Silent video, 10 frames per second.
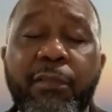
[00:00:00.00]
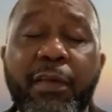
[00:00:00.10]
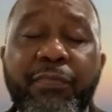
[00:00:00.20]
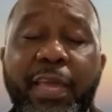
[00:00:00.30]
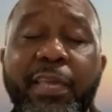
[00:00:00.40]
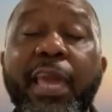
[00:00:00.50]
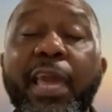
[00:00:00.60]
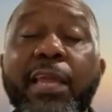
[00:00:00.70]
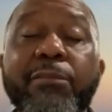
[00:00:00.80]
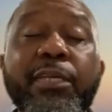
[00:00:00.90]
that they
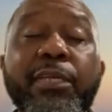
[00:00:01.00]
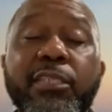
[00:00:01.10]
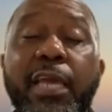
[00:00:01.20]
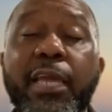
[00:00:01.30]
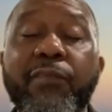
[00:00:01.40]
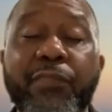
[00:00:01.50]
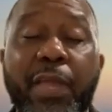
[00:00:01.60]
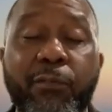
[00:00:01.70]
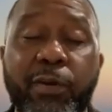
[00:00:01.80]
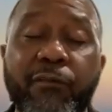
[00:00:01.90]
can be saved if
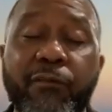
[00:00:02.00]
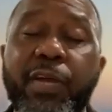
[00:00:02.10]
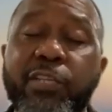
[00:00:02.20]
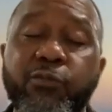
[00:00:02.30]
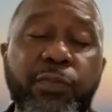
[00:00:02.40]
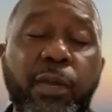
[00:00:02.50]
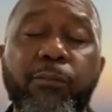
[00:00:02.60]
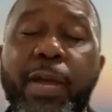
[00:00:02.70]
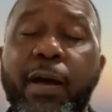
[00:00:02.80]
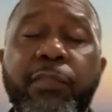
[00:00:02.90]
they will confess with their
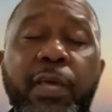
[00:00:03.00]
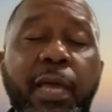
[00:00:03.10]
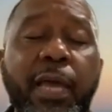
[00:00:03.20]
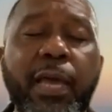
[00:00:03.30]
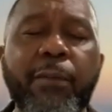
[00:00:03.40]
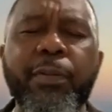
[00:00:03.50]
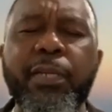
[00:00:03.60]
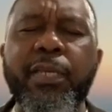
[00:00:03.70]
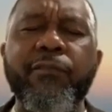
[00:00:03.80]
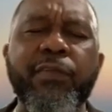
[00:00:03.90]
mouth and
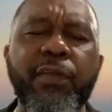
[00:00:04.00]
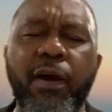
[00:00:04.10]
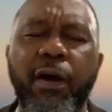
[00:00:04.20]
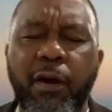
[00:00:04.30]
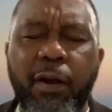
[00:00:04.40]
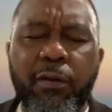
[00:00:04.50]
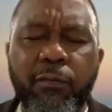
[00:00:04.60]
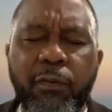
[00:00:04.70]
believe in their heart.